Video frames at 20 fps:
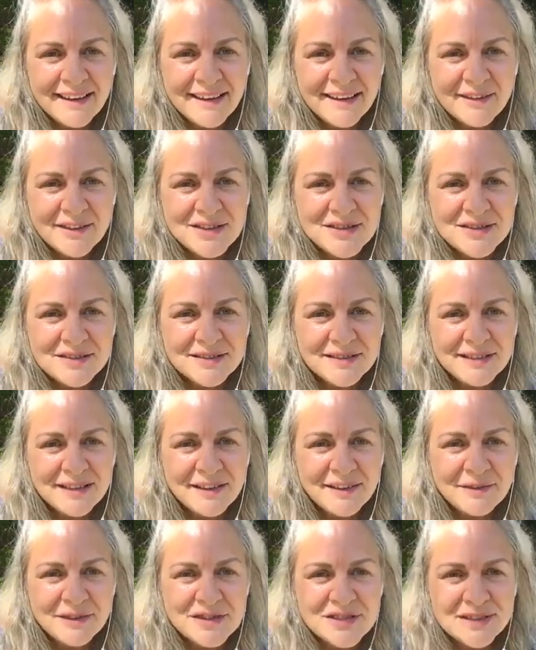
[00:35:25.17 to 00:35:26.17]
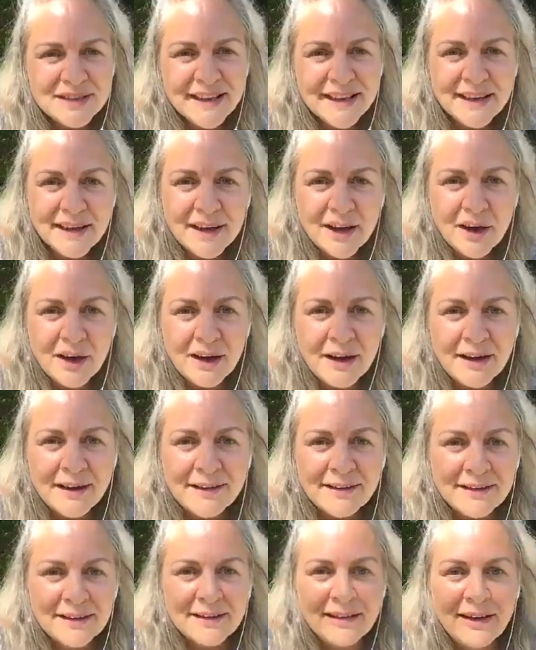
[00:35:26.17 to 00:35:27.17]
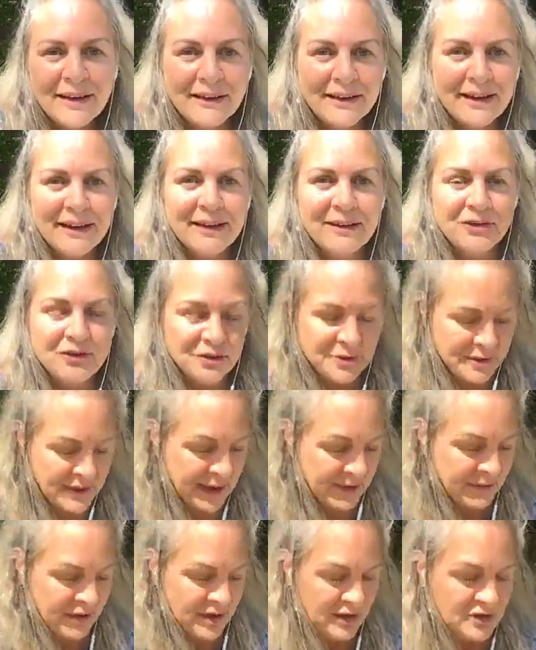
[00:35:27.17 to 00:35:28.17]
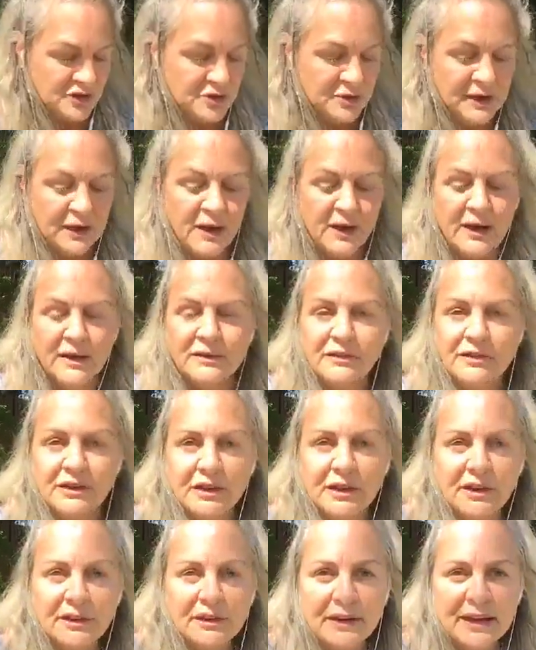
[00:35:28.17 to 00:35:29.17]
Would you like a card? All right, I'm going to draw a card for you,